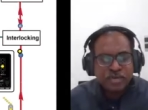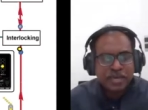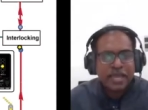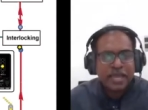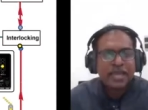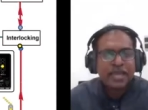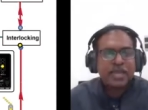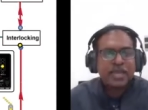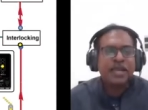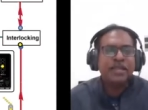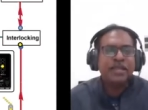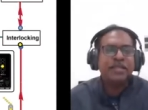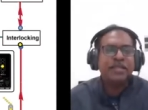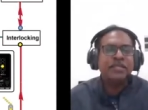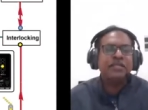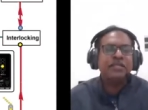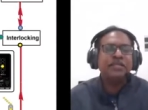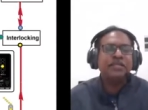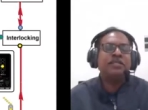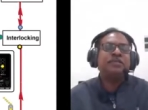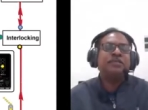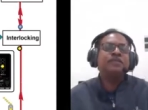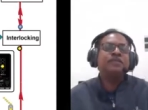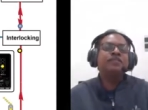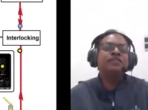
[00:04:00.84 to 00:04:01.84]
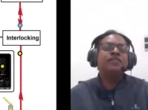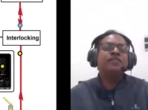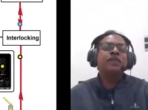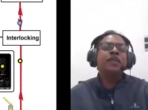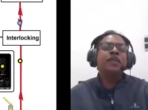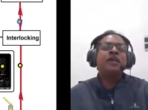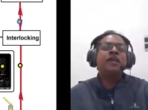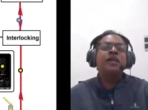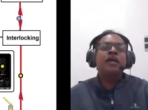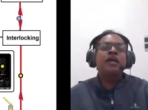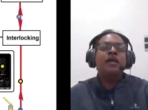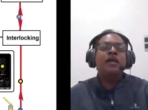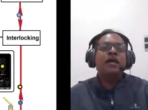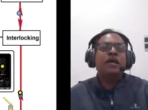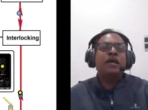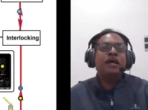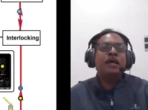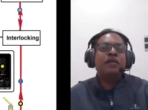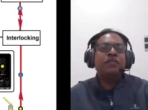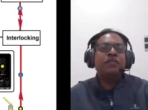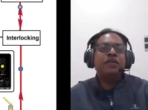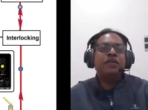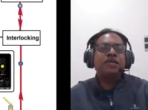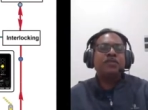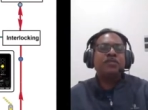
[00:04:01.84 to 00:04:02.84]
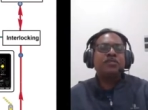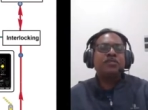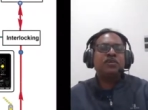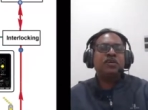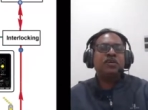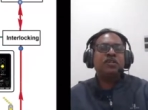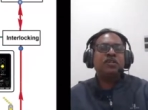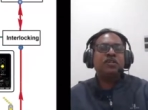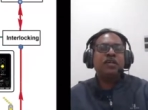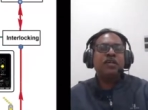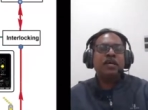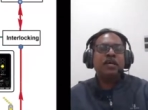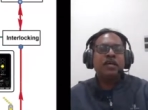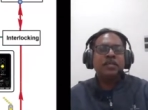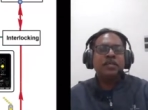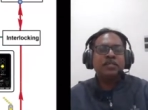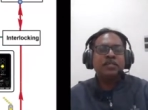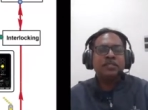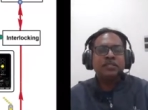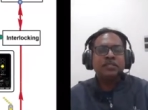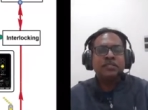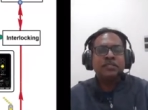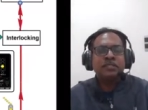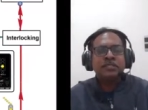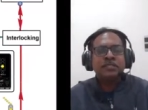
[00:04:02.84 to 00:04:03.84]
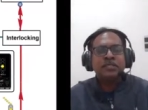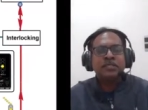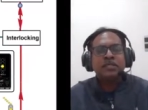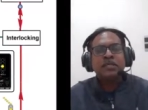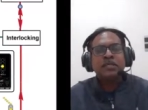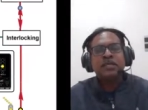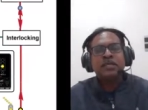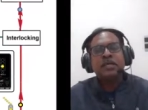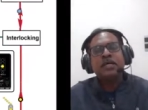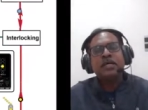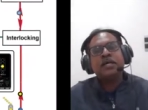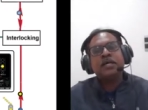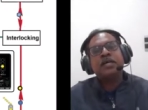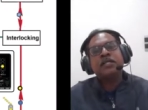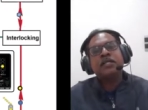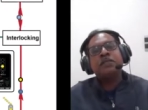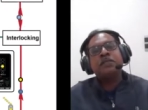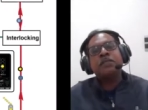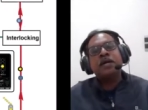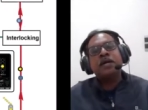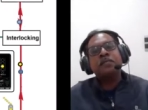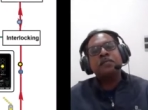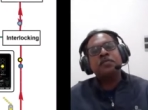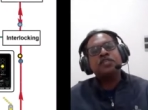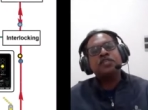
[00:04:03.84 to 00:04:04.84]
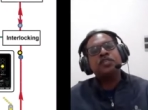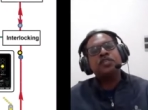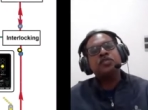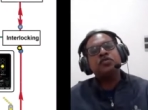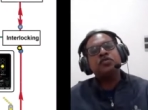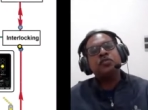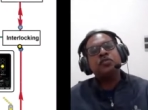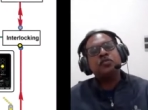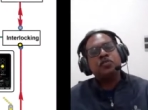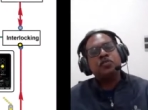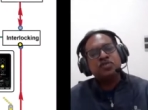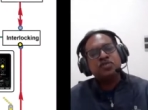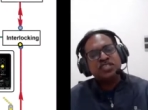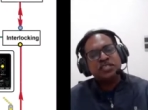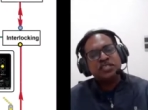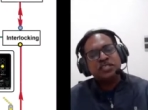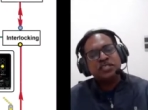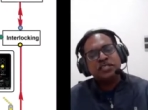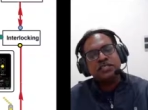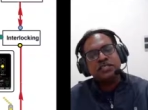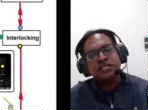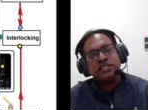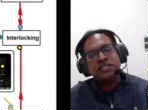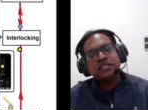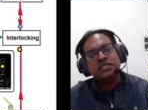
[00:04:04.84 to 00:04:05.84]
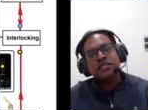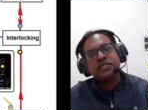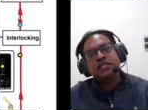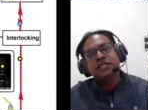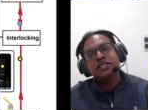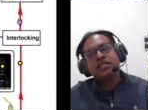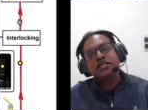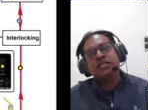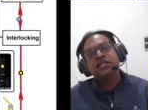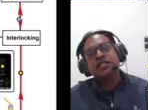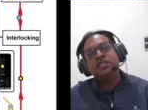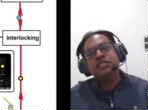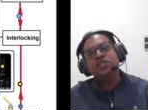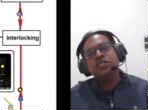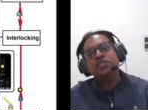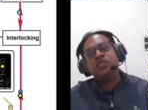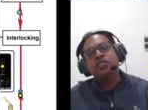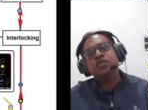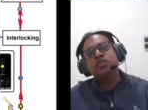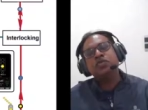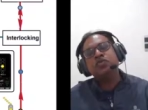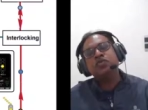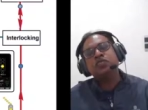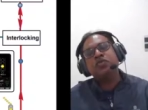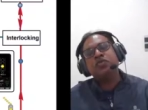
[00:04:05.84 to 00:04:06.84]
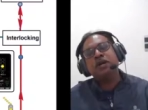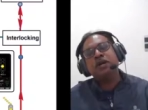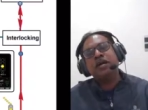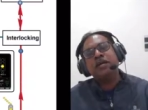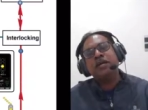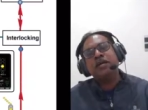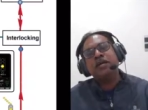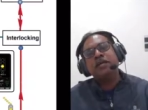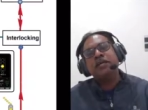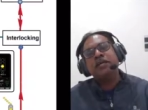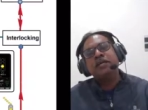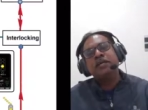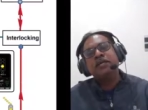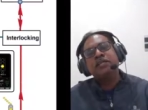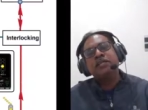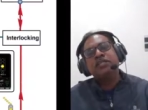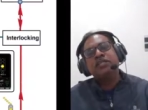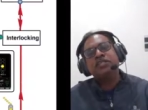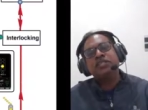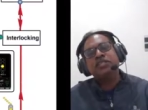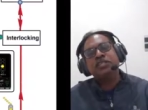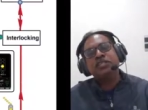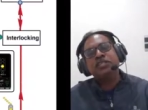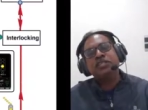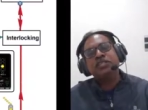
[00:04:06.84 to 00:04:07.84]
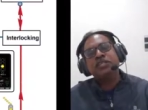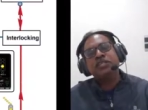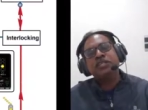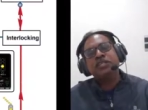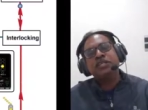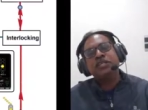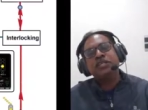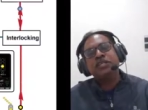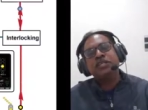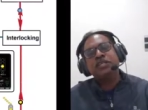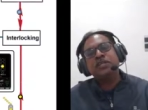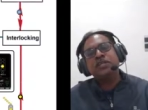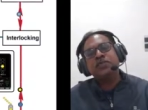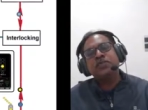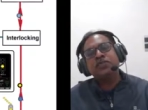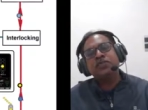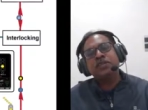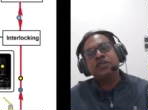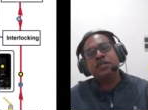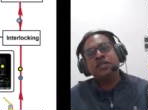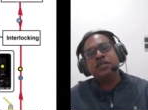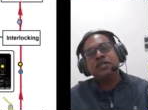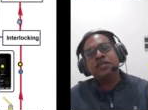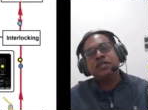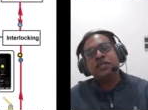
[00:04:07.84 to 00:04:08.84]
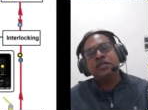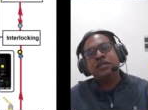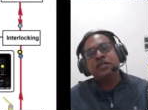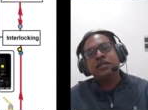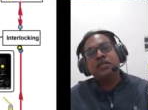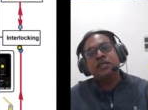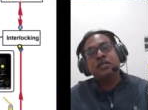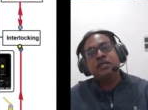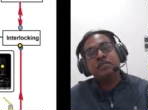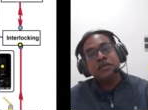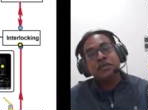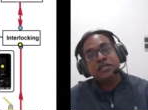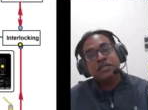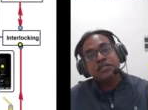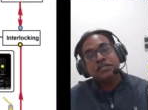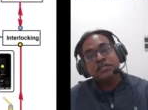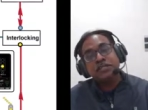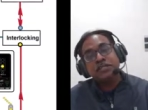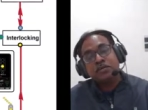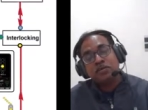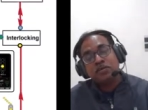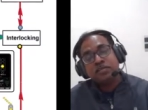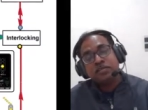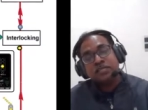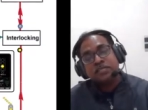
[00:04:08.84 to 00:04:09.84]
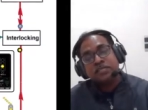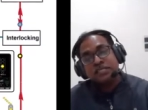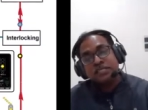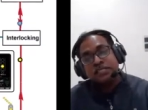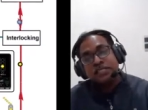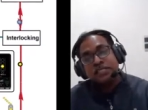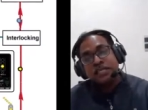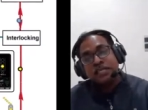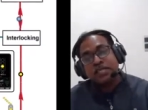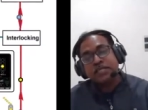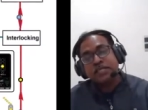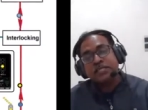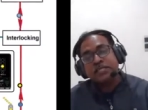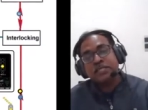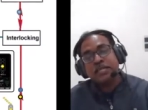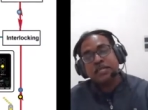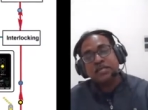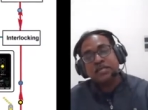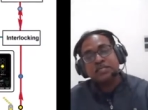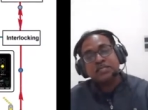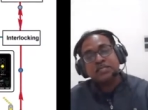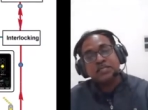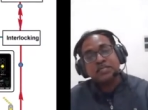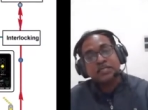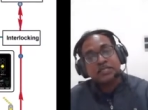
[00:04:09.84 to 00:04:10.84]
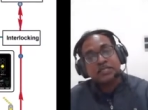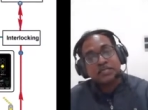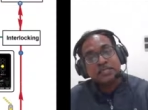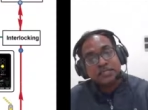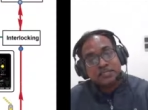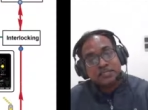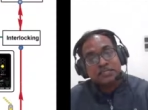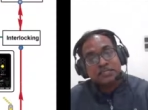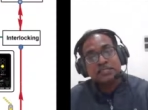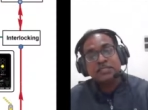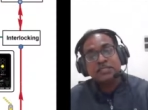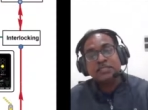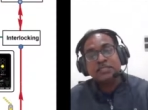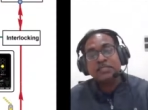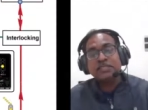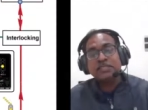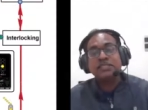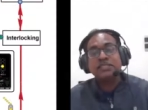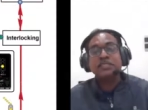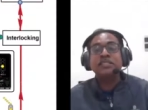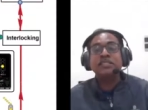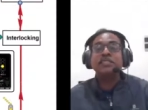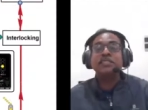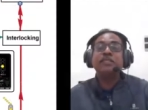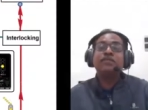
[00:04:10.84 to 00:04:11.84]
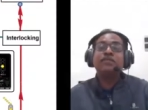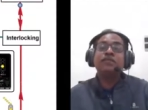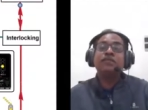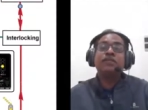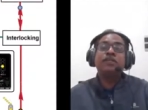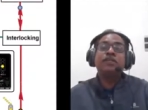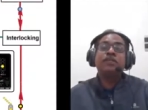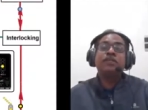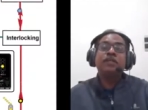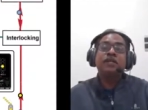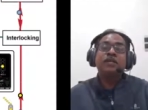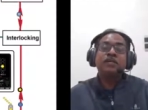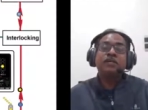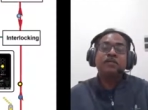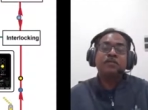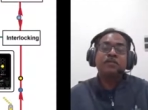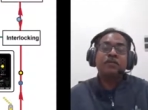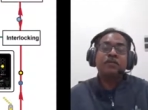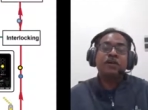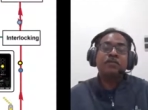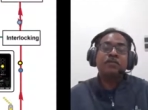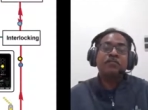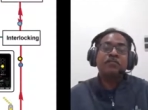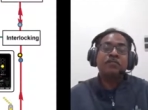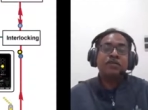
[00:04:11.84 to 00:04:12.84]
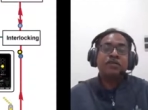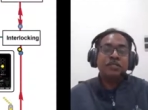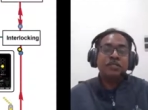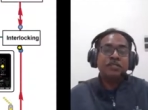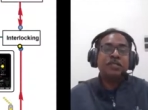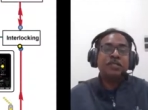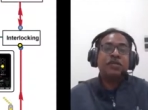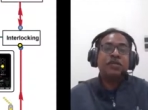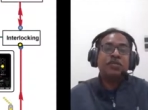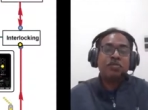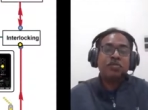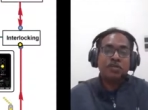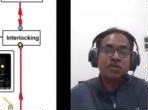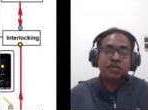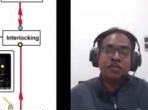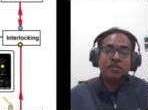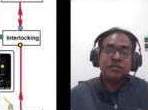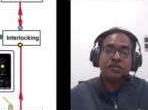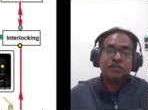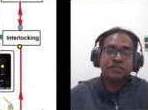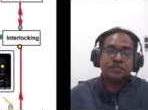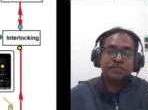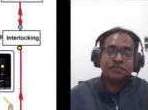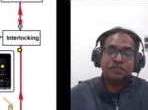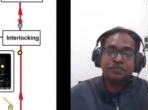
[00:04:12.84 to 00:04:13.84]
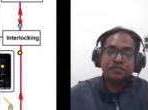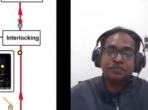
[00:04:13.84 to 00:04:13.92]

track ID and based on that, uh, the permission to proceed is issued by stationary unit based on the signal and track circuits received from interlocking.